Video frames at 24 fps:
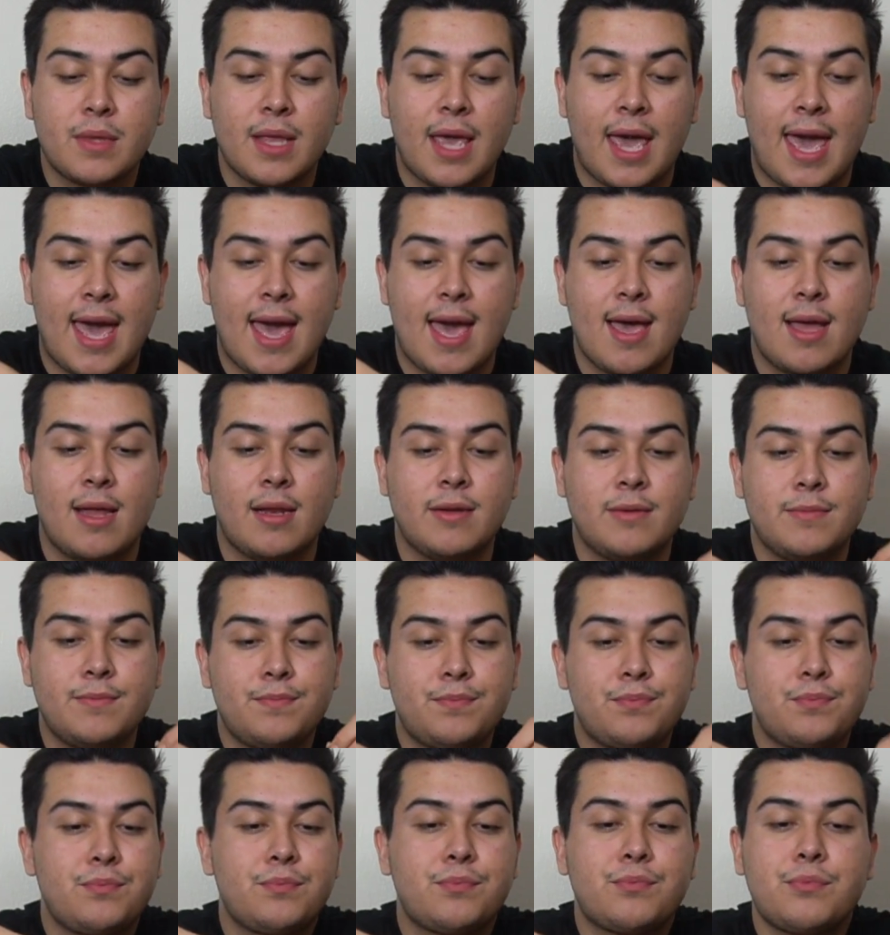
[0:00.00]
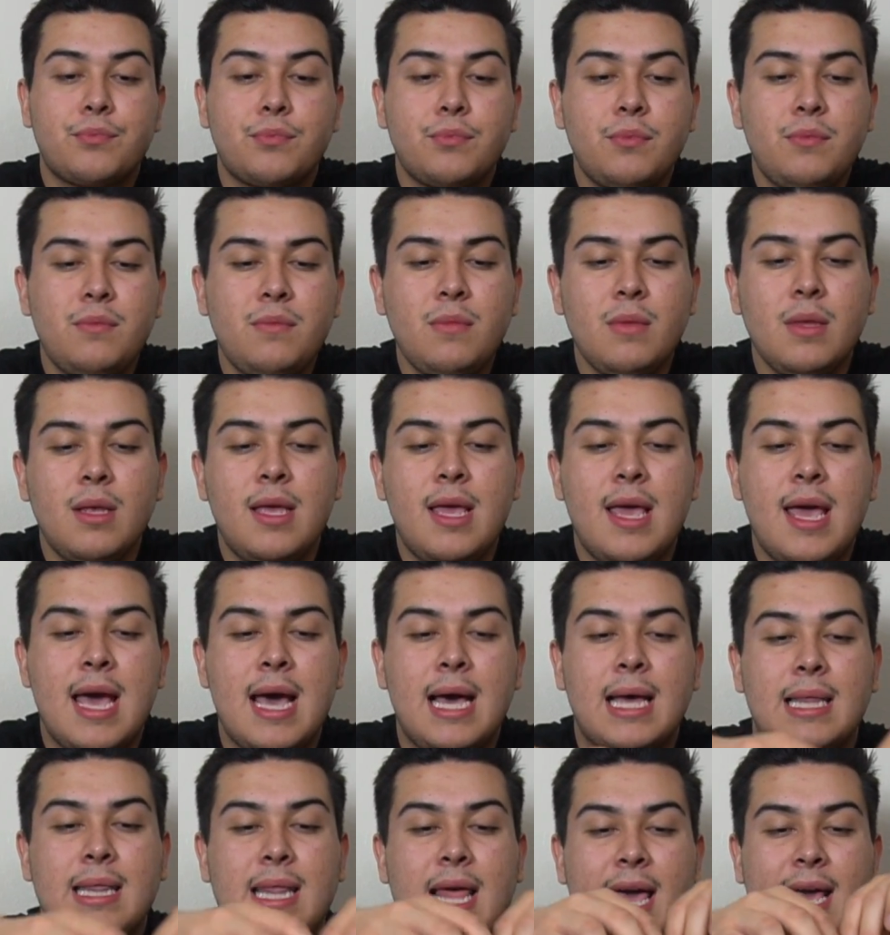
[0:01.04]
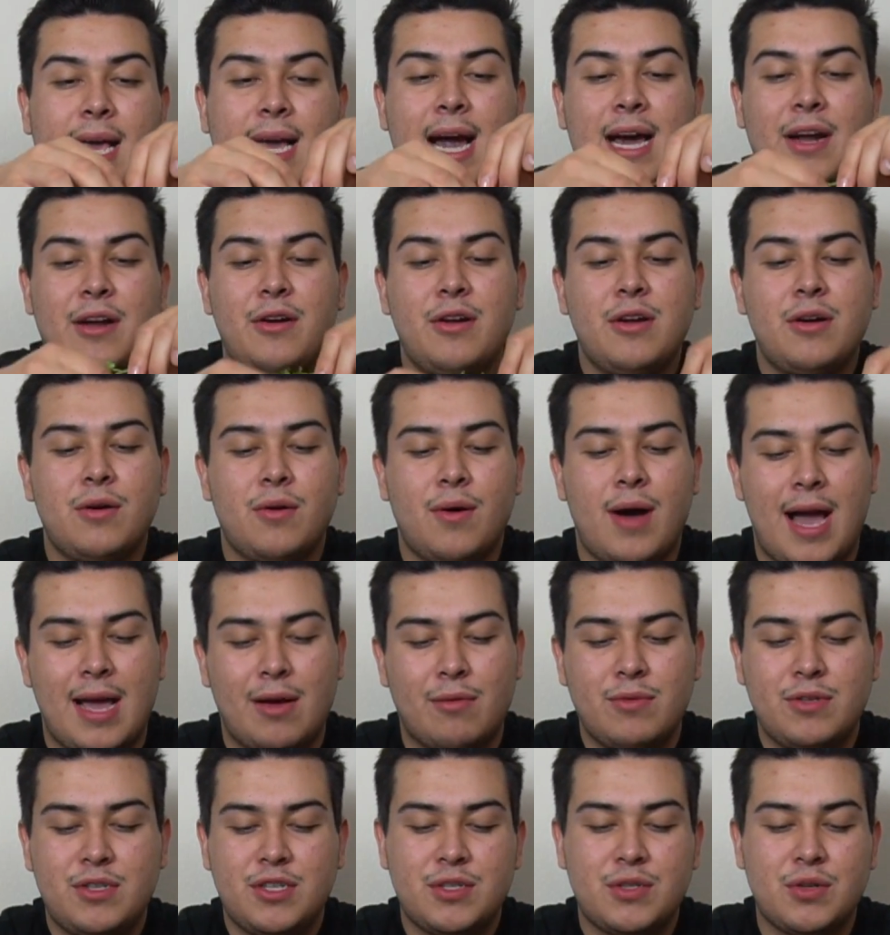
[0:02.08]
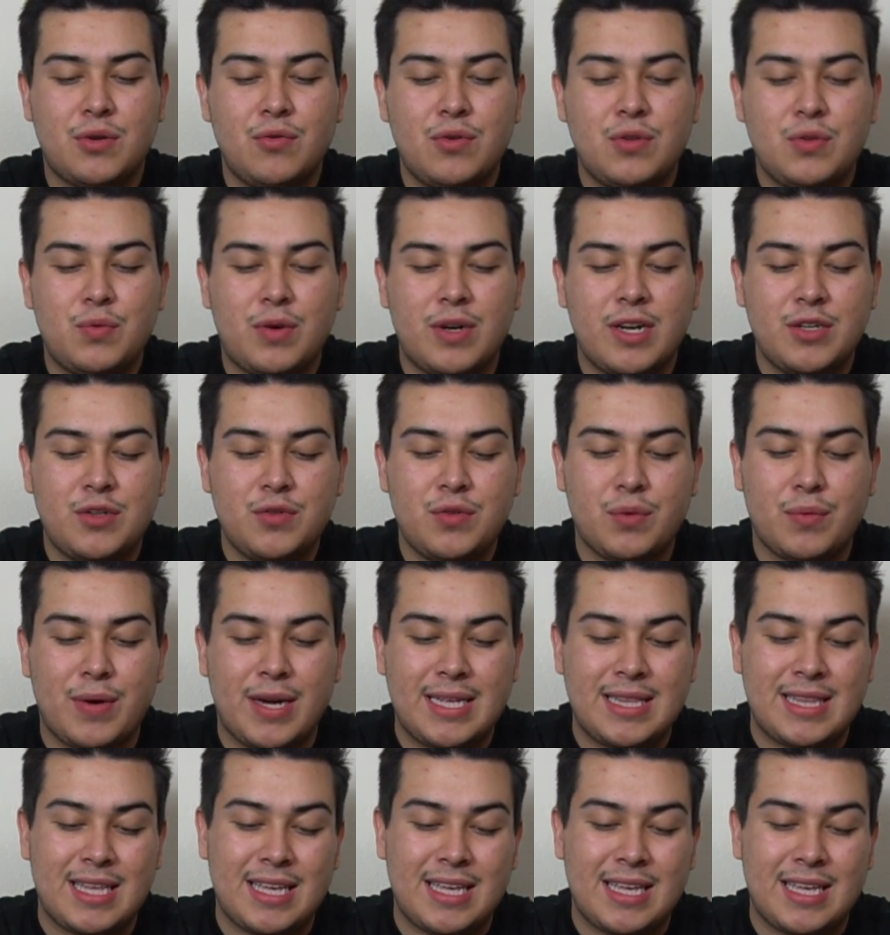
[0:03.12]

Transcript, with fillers: And like, I don't know, I would just always want to do the right